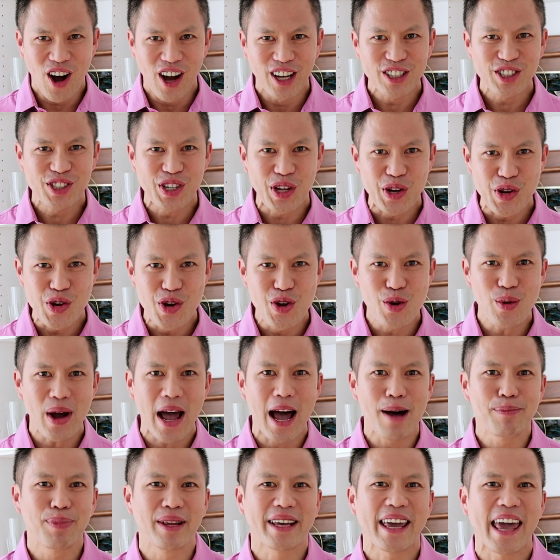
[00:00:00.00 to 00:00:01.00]
on to new
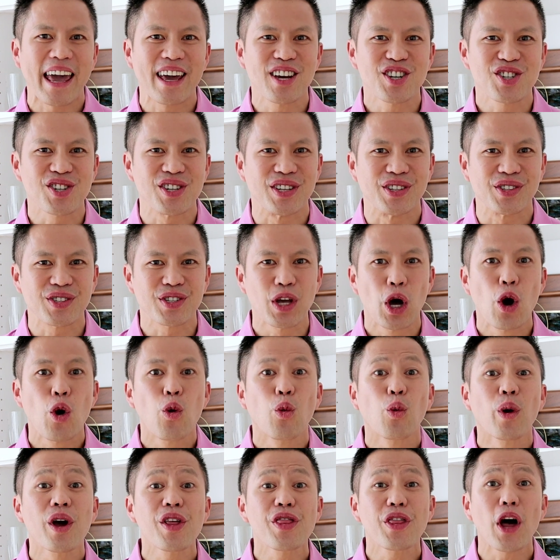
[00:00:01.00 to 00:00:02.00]
applications
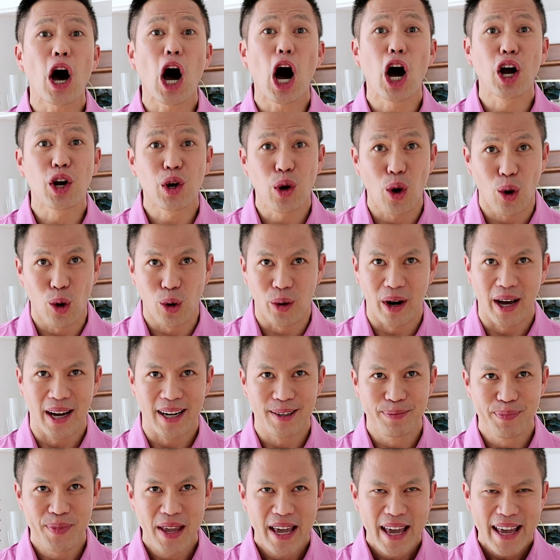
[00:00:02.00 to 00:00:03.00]
with Agora.